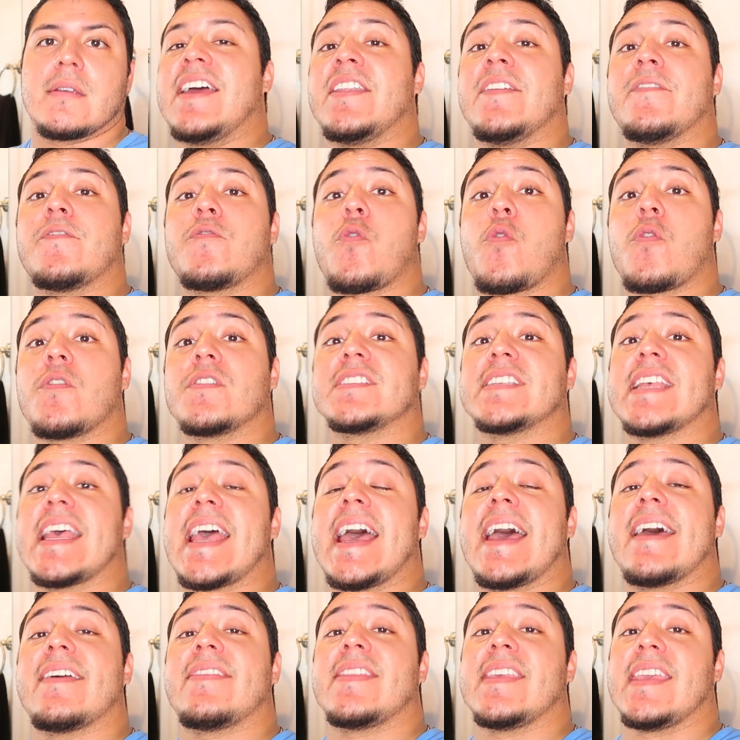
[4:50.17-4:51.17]
And of course,
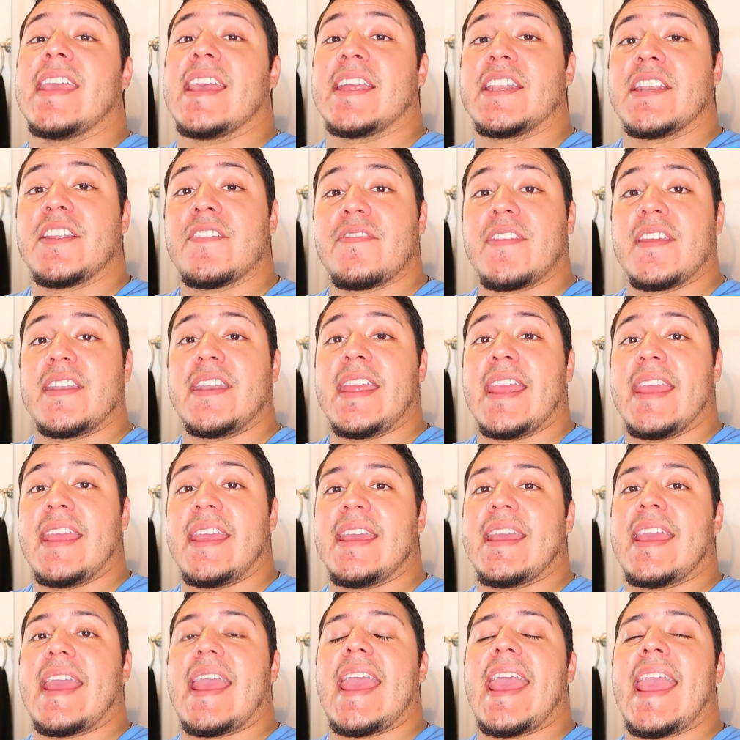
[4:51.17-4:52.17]
at the end of the
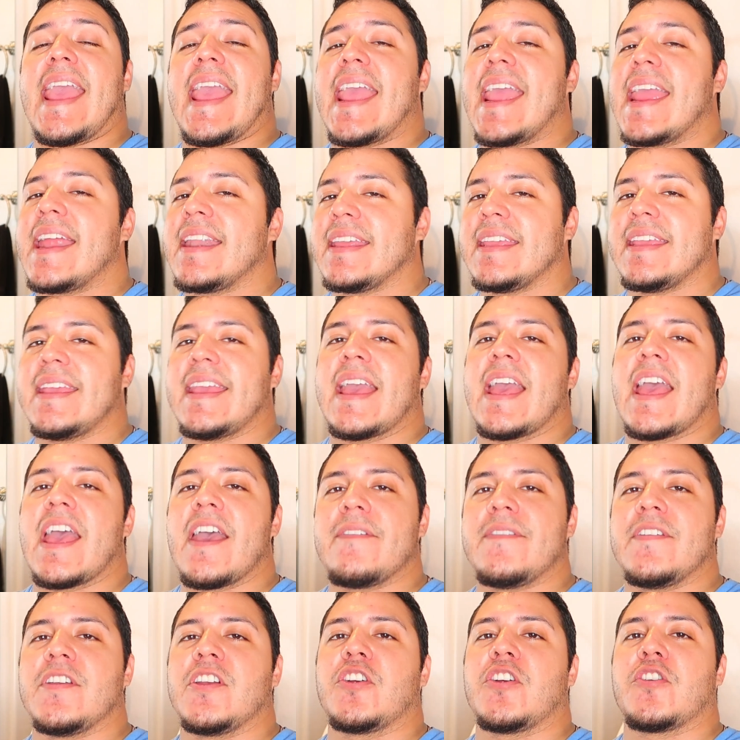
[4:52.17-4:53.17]
day, any
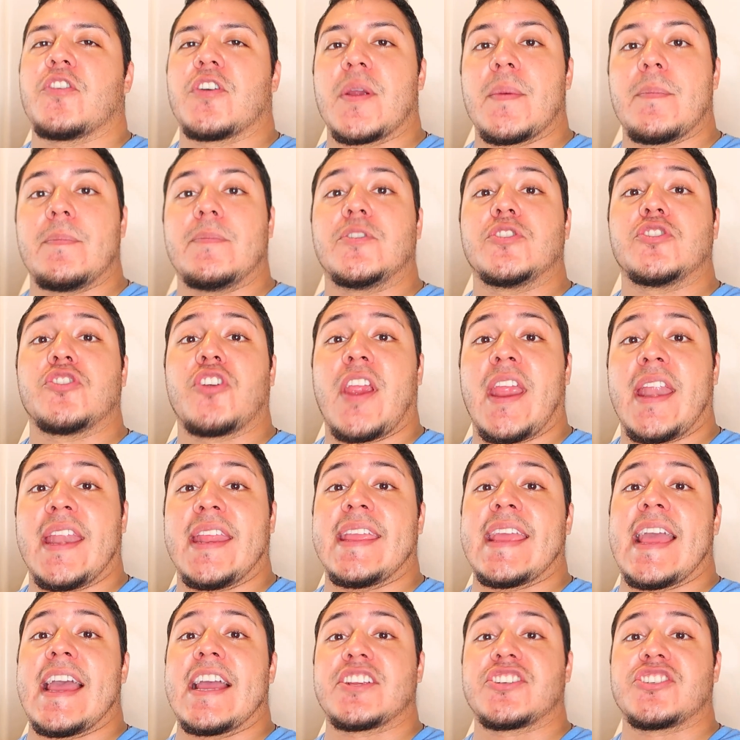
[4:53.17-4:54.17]
heavy grip
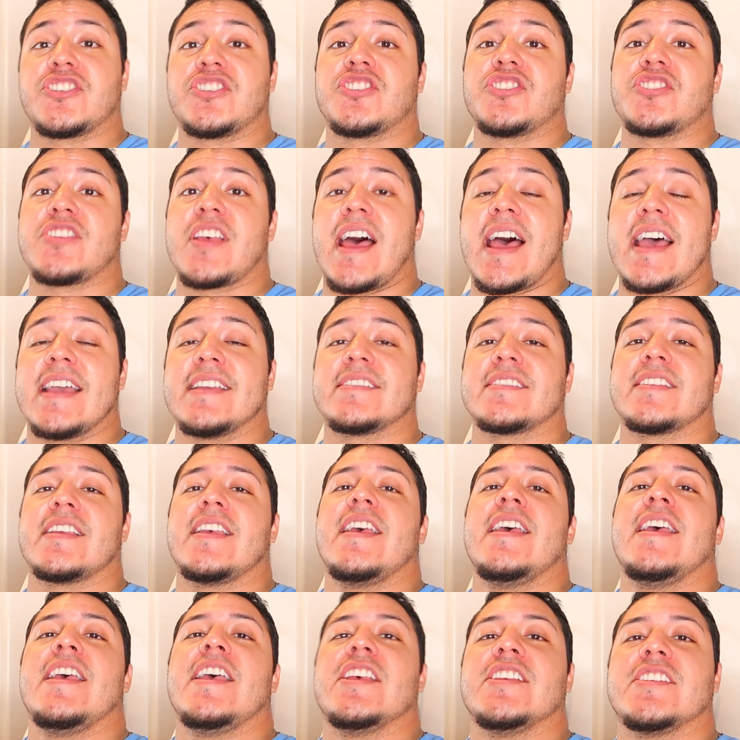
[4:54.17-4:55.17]
training exercise
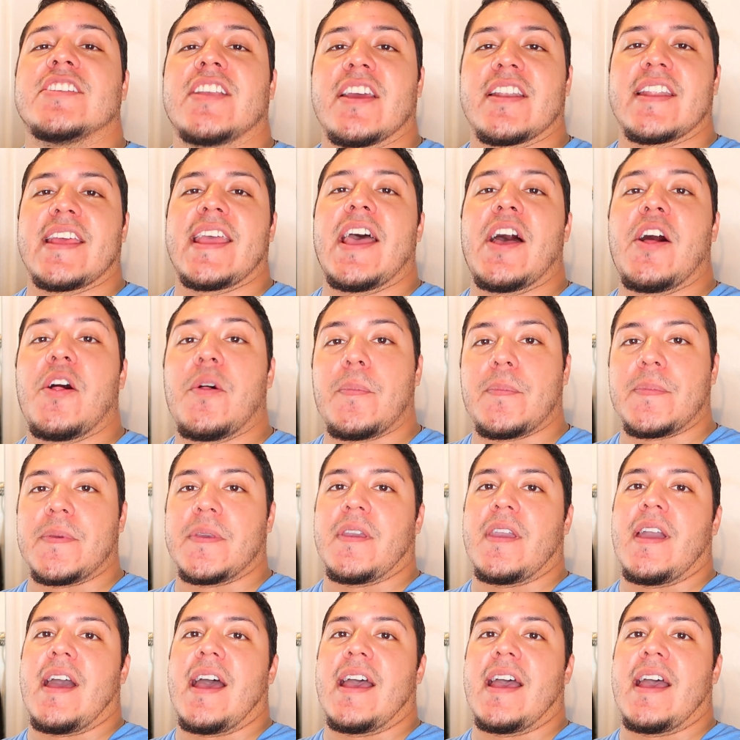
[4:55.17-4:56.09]
is going to help you